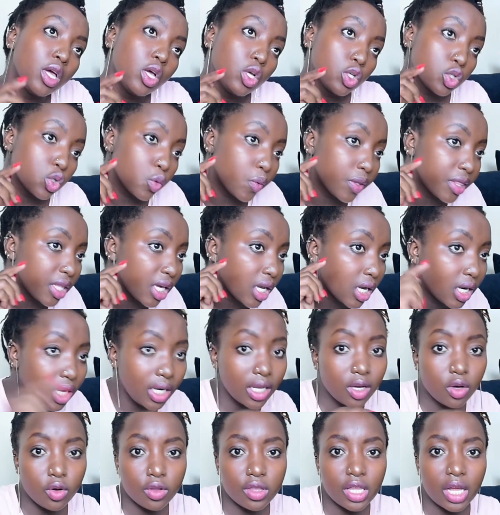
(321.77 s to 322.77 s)
So when they
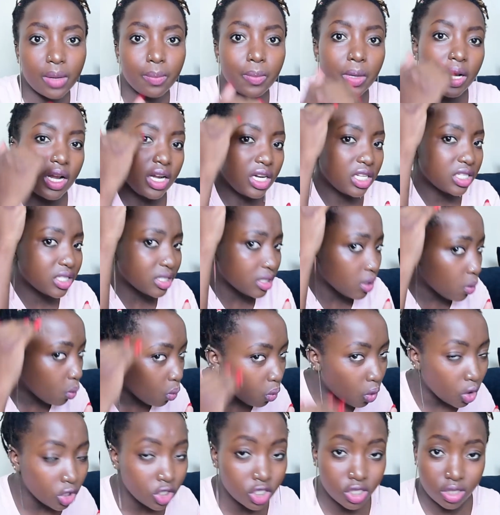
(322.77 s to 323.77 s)
click on that playlist, they
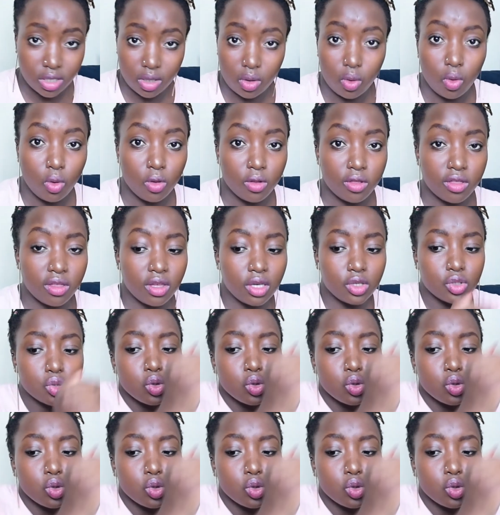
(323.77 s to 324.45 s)
watch the whole thing.